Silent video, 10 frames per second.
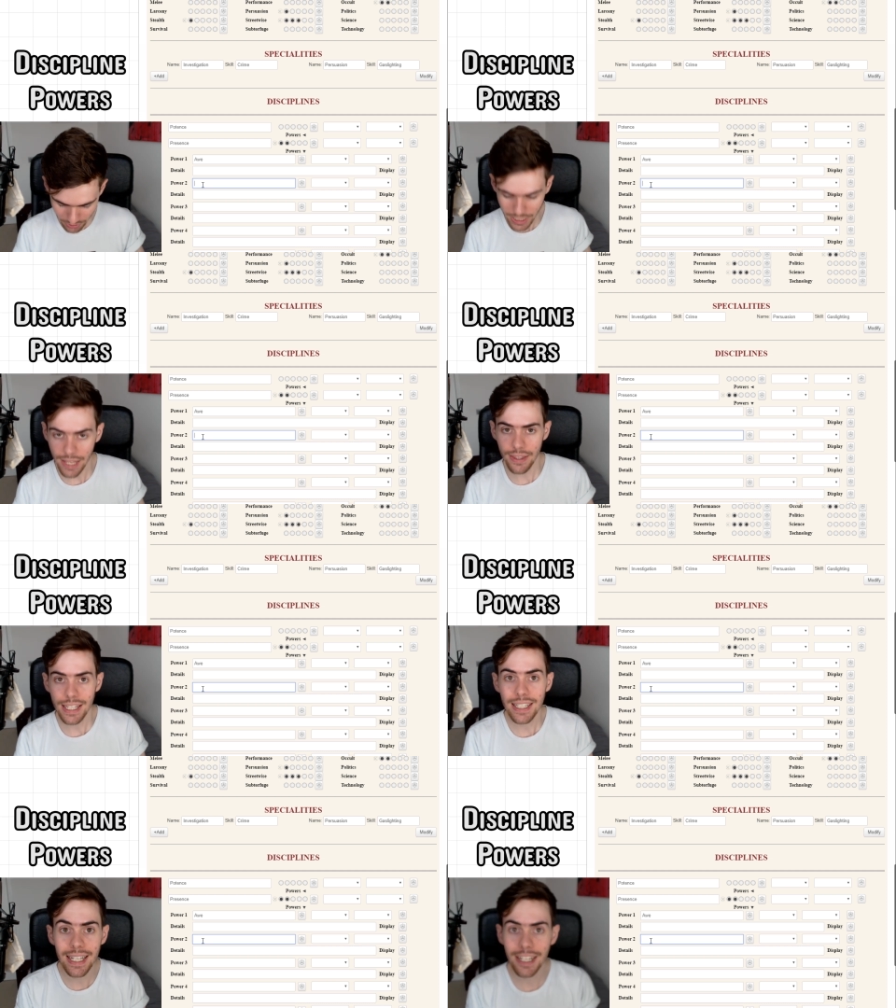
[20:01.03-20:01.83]
you get the
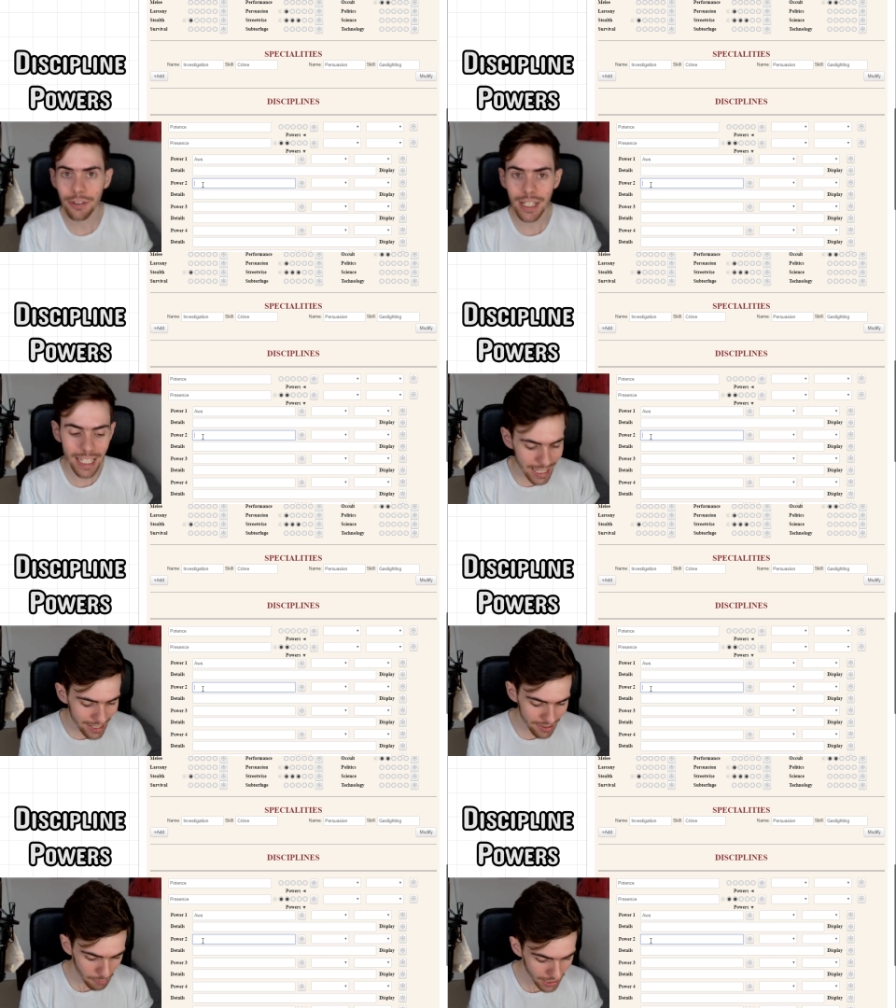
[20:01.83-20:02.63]
Lingering
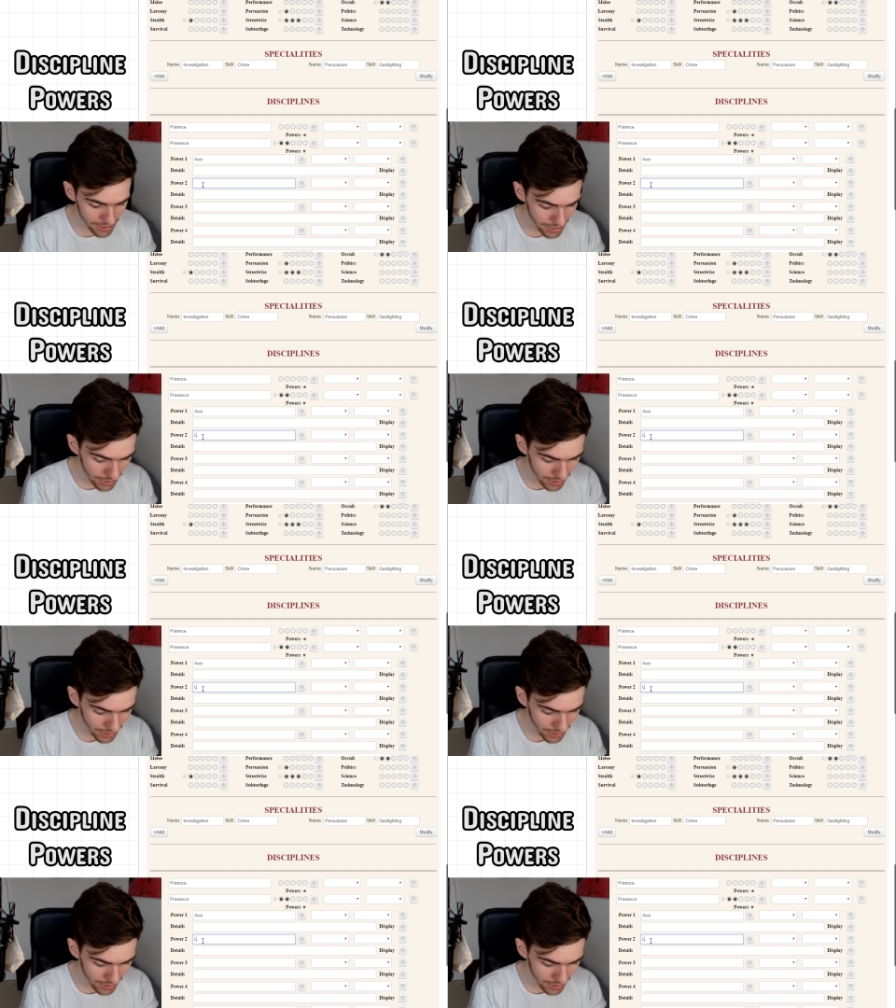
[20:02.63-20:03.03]
Kiss ability.